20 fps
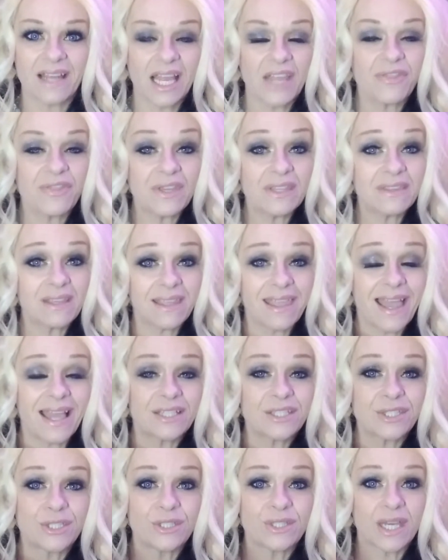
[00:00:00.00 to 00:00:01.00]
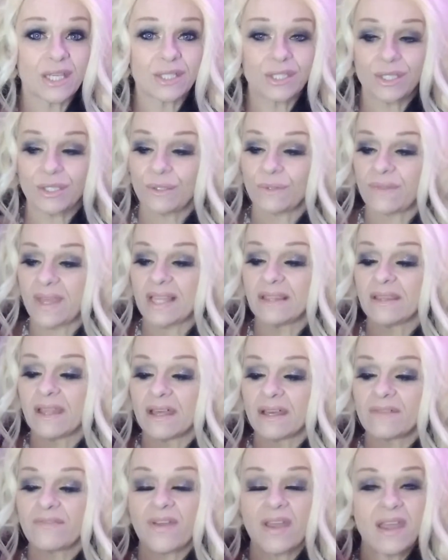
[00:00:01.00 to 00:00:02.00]
I think that cats do that too. They
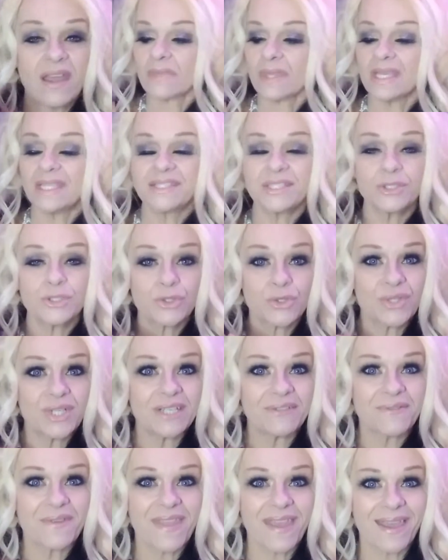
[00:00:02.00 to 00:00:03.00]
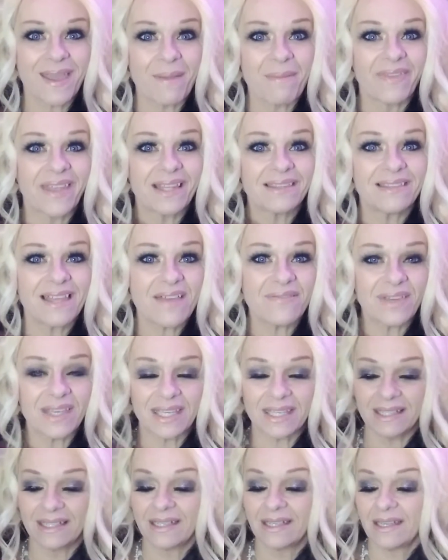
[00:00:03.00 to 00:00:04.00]
love, it's a treat for them, and they love
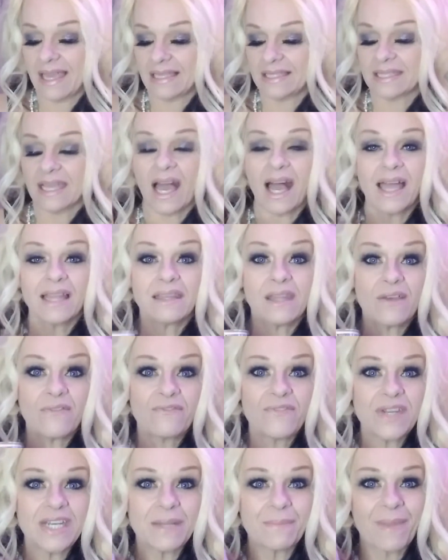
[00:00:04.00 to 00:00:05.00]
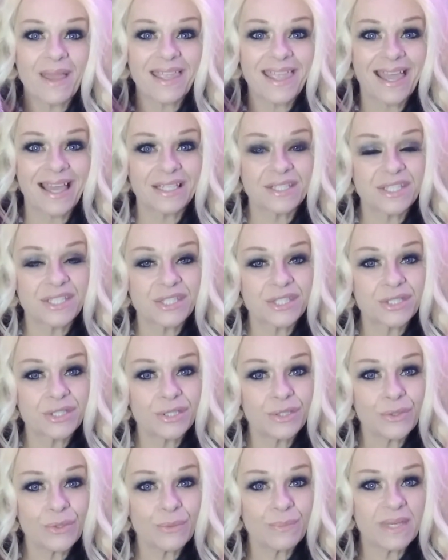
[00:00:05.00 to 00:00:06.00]
it. And I love feeding my cats this
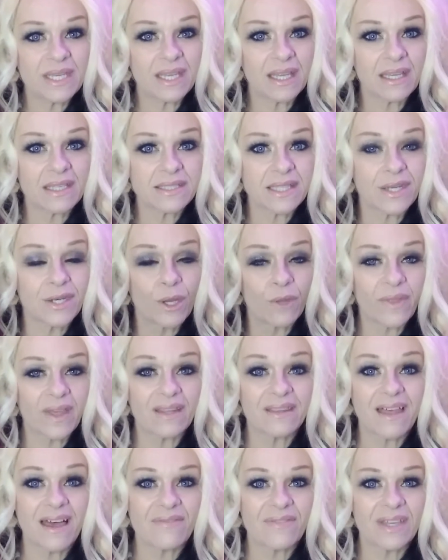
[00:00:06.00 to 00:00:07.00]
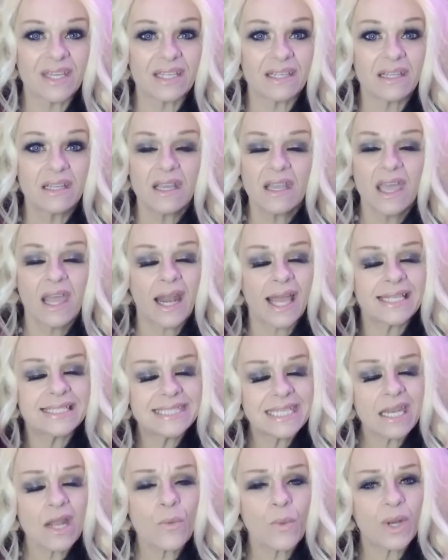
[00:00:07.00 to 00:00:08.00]
too because I know they love it. And I
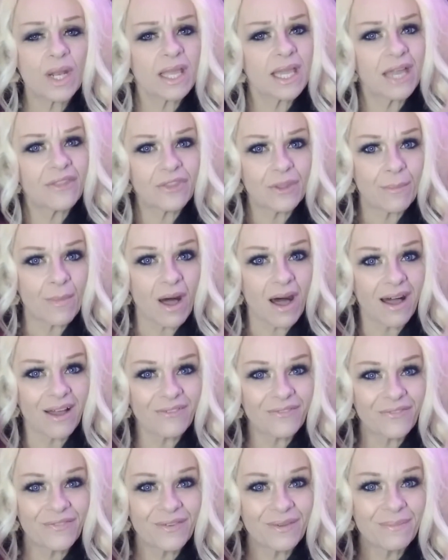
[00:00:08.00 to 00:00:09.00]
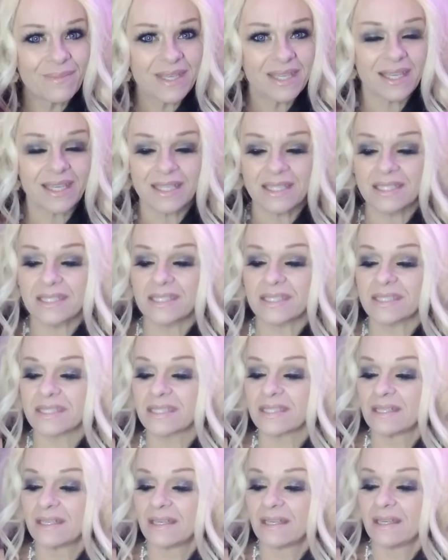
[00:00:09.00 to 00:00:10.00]
didn't want to cut them off
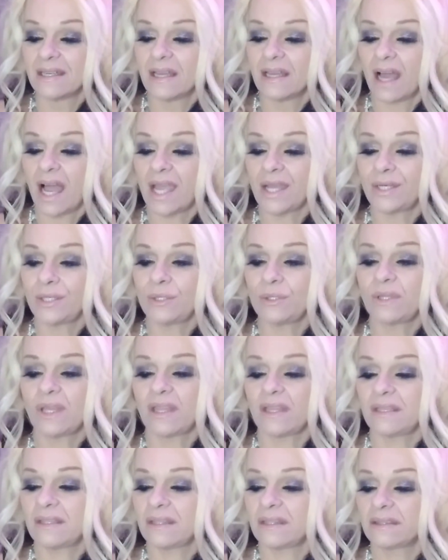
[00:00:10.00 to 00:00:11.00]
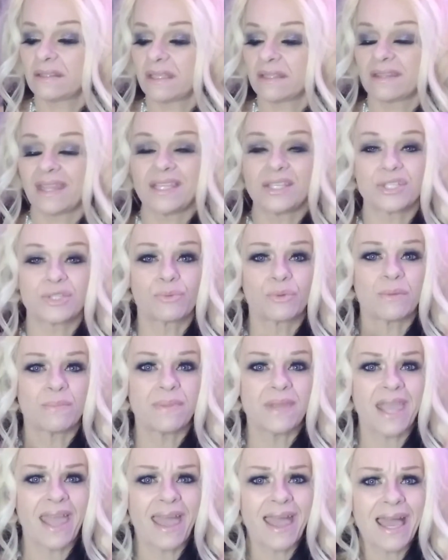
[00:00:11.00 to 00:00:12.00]
because I knew that they just wouldn't
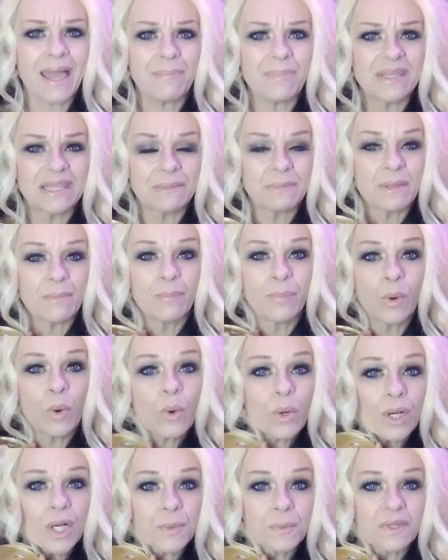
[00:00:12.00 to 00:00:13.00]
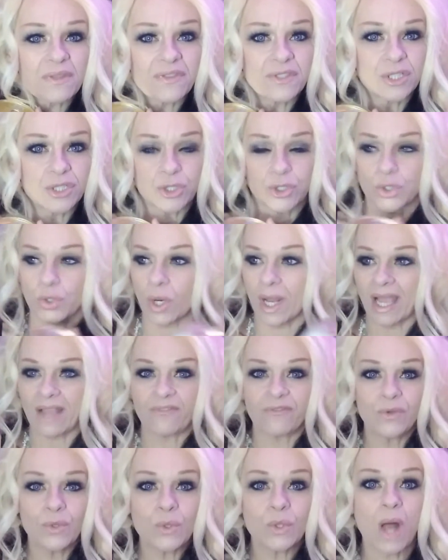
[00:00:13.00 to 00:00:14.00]
be happy. They'd be bored with just dry
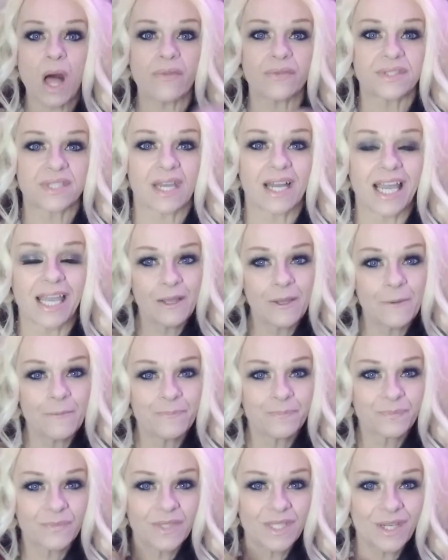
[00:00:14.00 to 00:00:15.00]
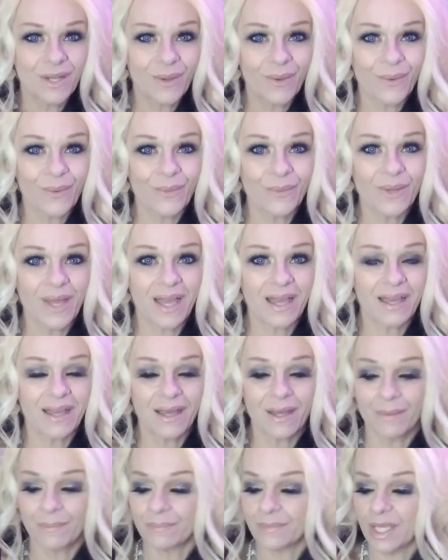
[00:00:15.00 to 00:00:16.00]
food all the time. You know,
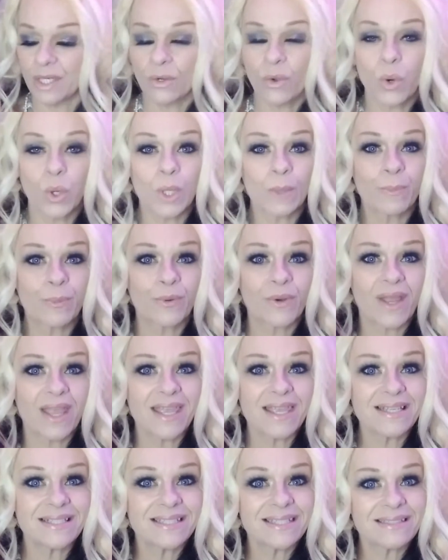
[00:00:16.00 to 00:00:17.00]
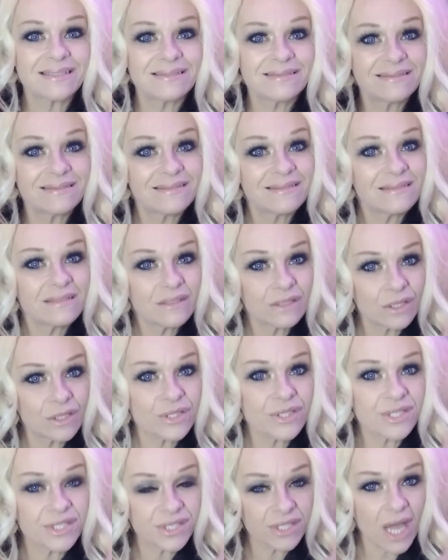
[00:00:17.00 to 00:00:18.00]
incorporate
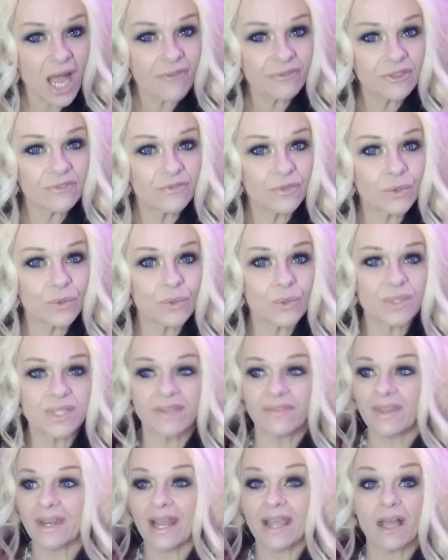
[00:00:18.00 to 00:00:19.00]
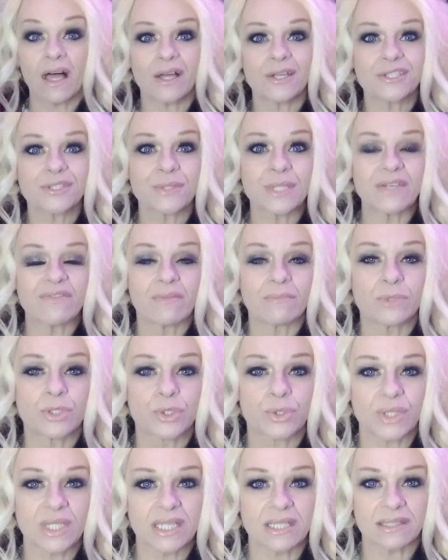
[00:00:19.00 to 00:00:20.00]
the soft foods, and then I also give them
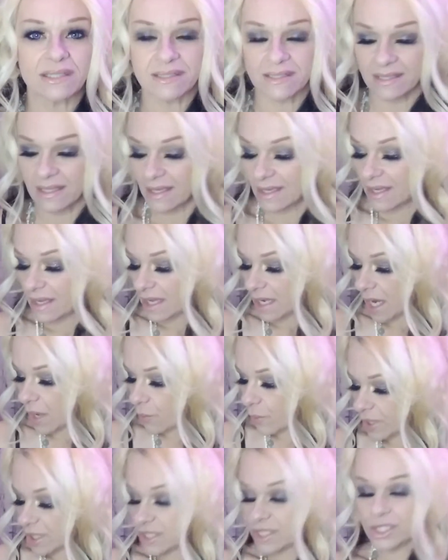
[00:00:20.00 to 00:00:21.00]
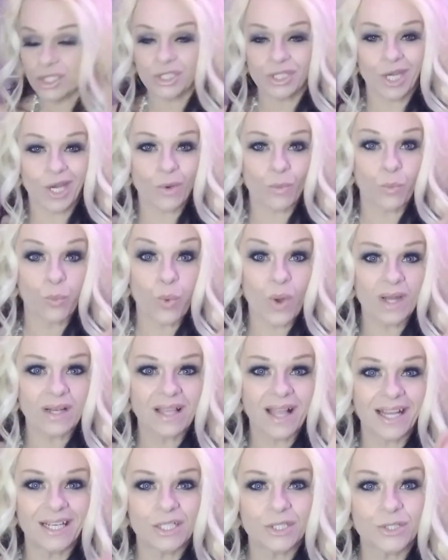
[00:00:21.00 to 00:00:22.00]
treats. And I wanted to share what
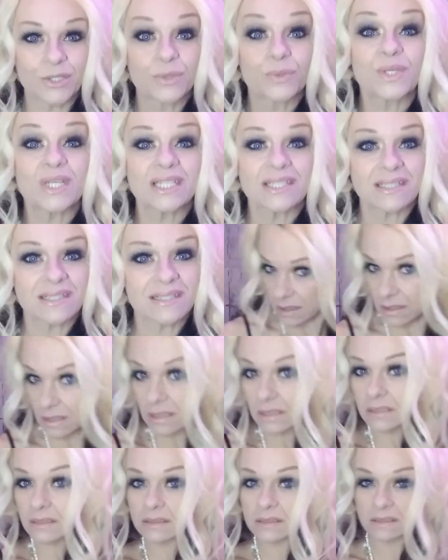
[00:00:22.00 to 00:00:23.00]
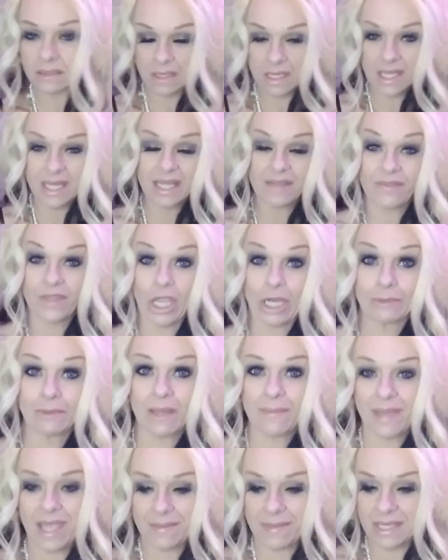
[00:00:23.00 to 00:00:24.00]
kind of treats. They are
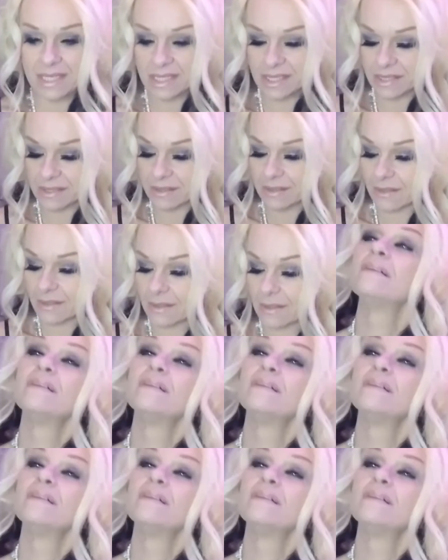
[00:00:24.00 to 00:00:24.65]
my babies.